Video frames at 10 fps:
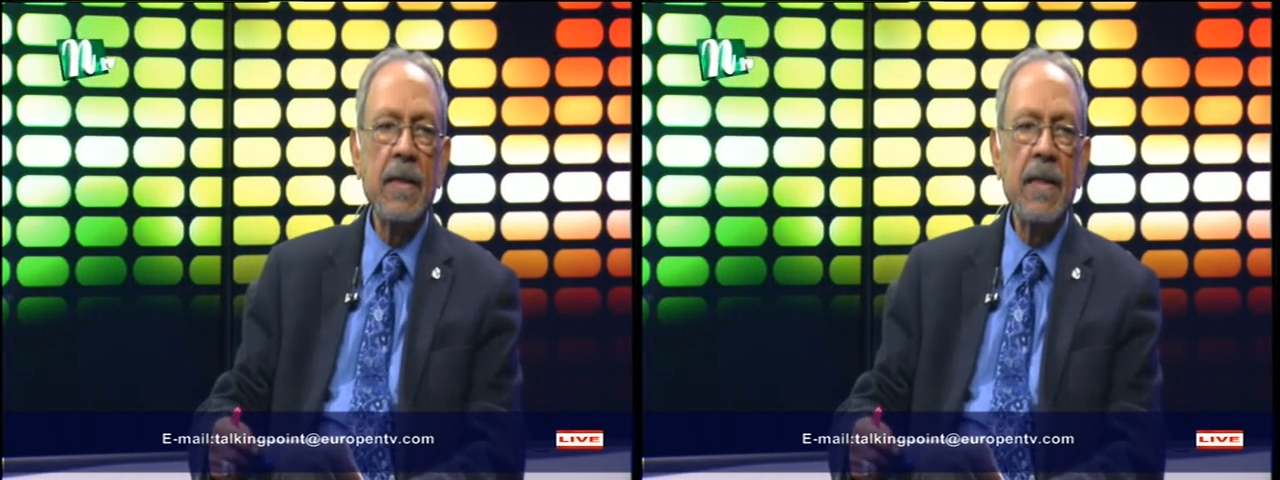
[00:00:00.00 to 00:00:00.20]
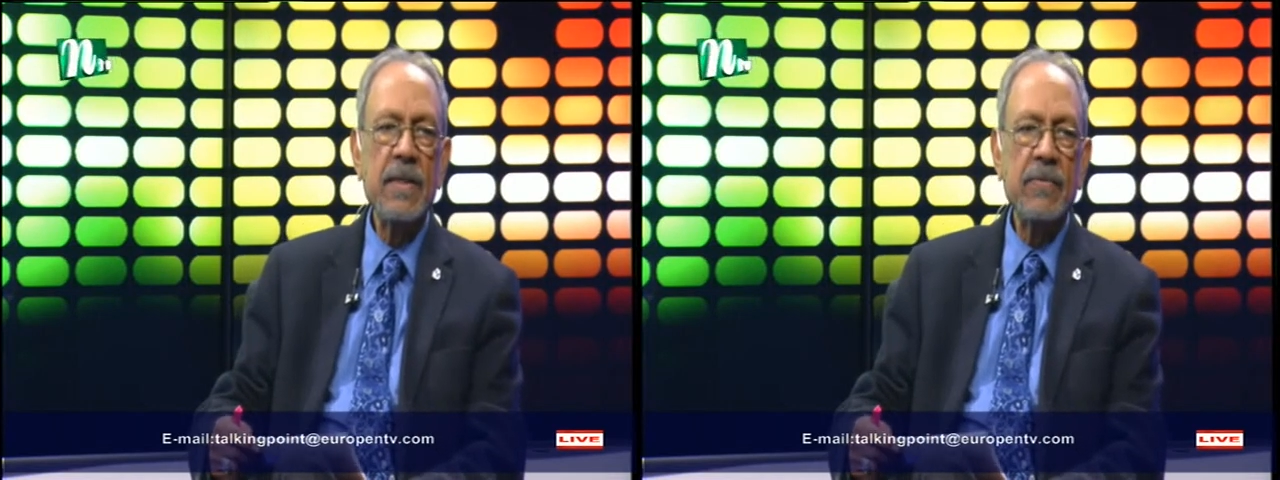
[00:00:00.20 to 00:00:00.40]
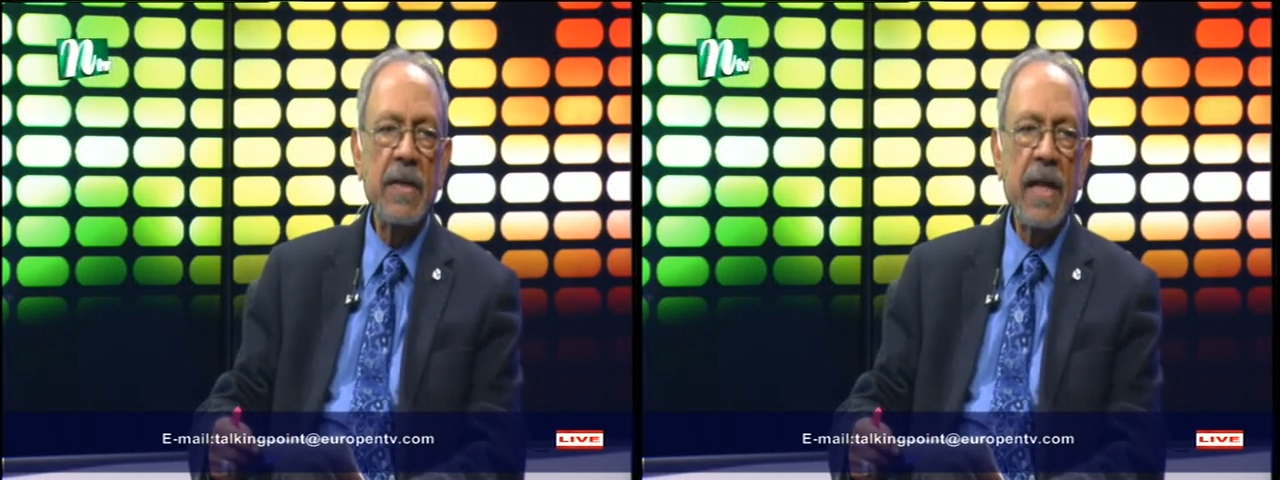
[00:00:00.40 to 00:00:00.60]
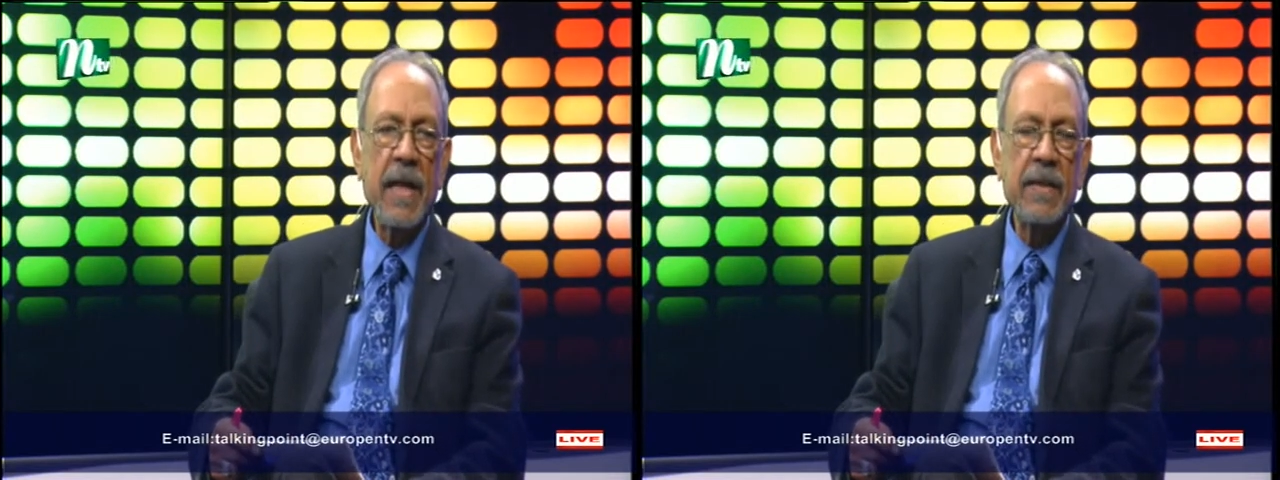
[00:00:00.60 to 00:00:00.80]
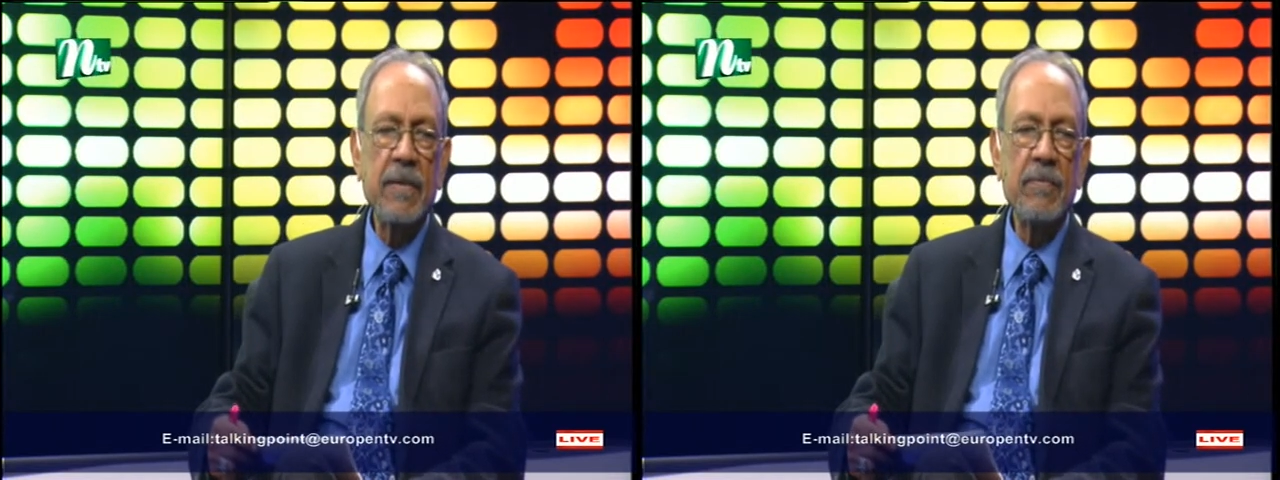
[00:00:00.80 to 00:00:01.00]
he is very
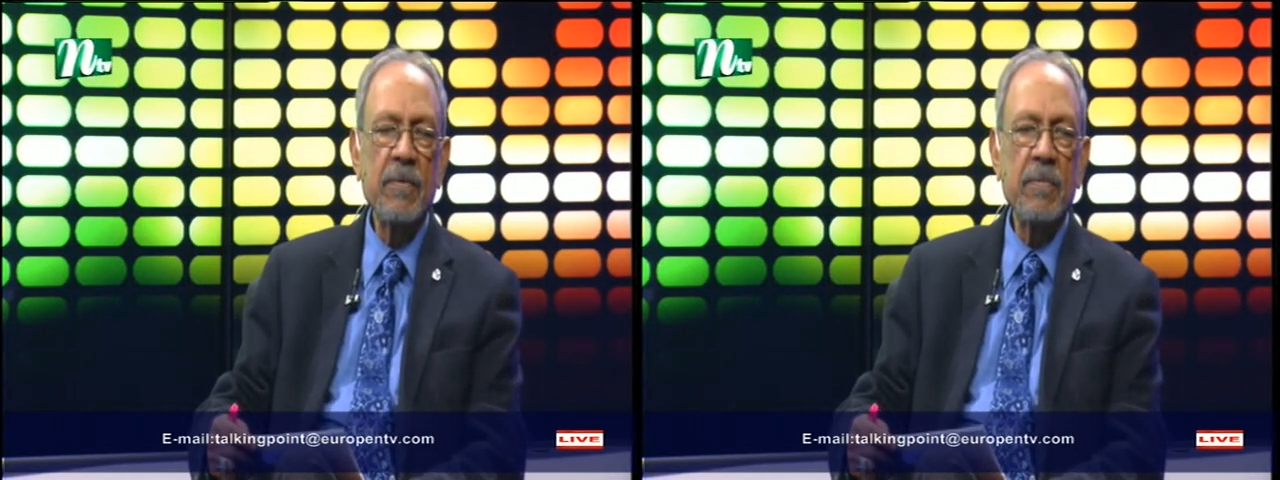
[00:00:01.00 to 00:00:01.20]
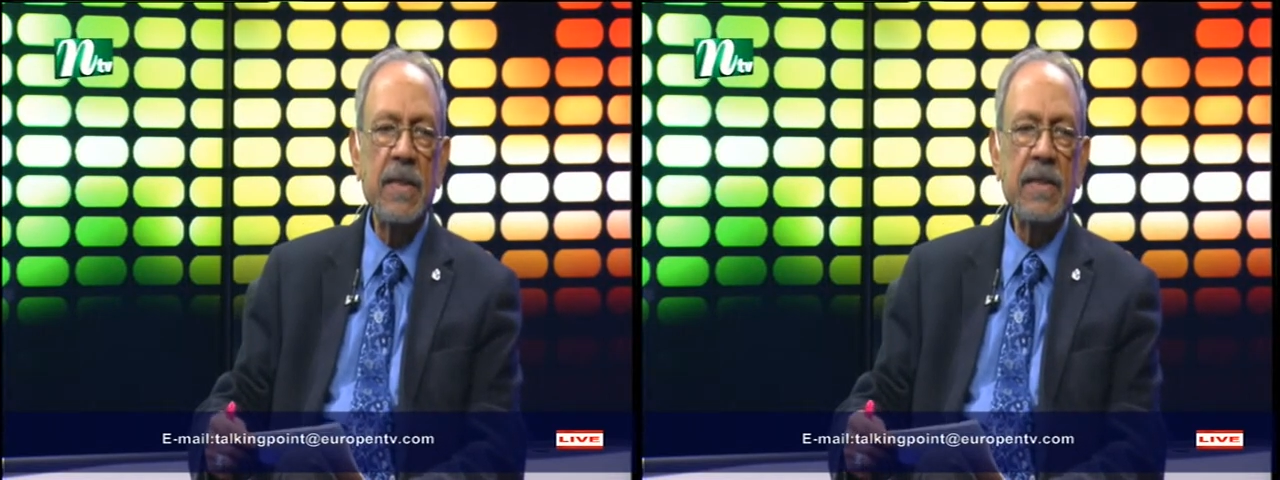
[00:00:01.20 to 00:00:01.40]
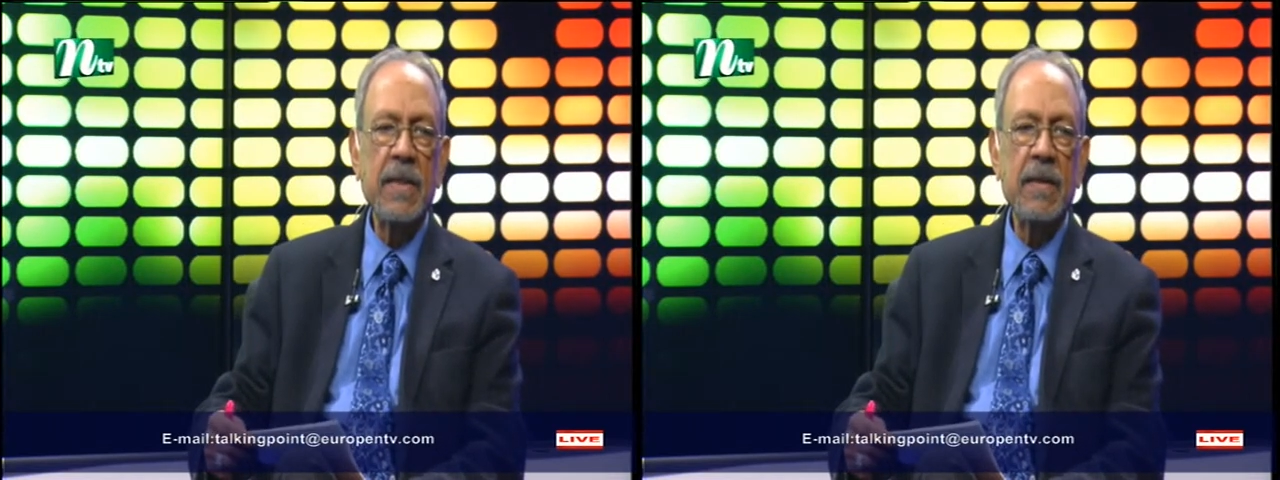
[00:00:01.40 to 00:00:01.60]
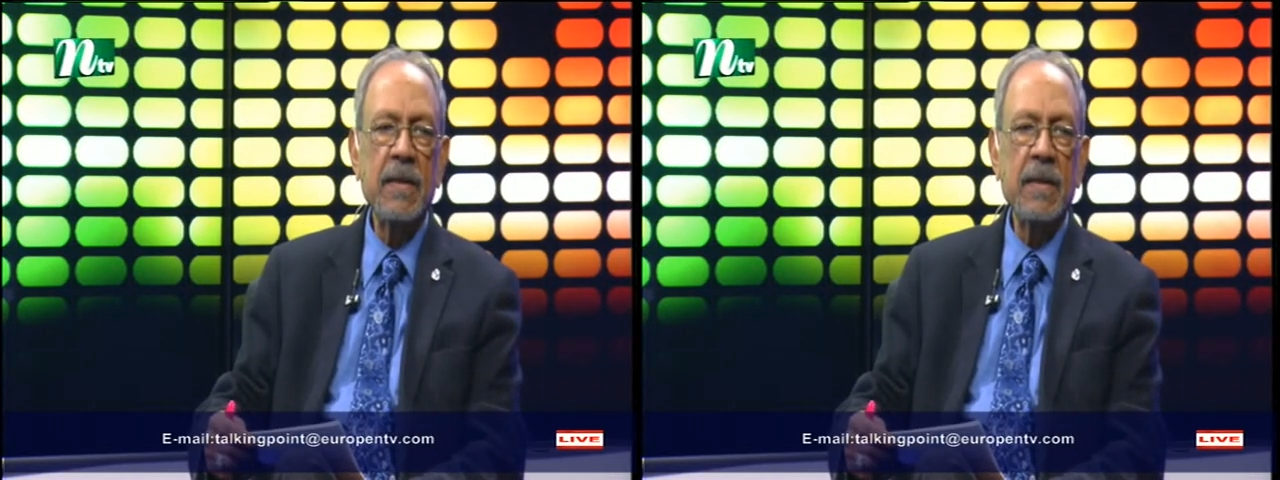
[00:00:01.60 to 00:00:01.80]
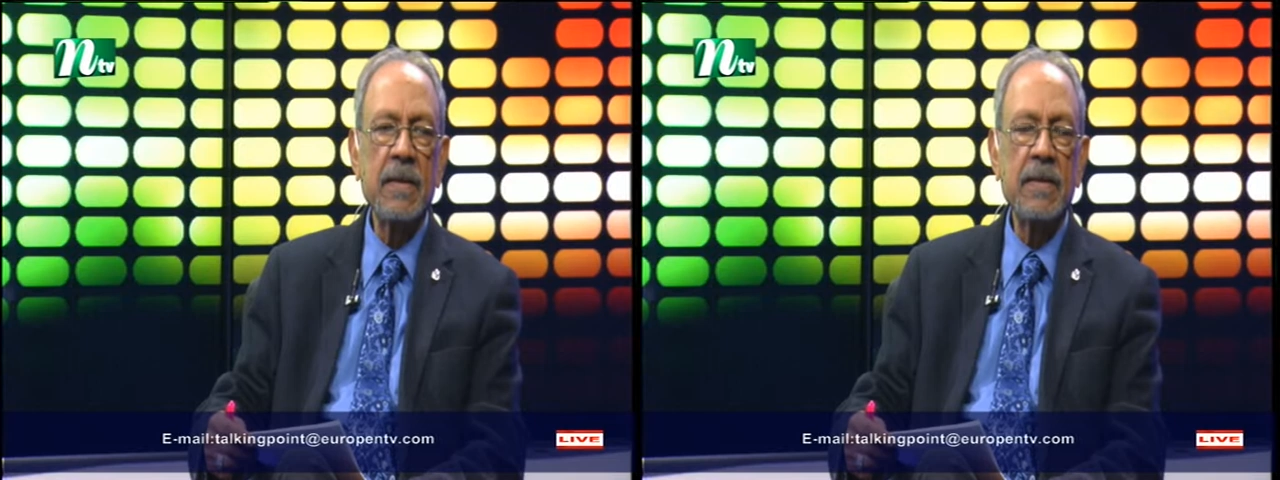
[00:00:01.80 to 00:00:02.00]
active meeting uh,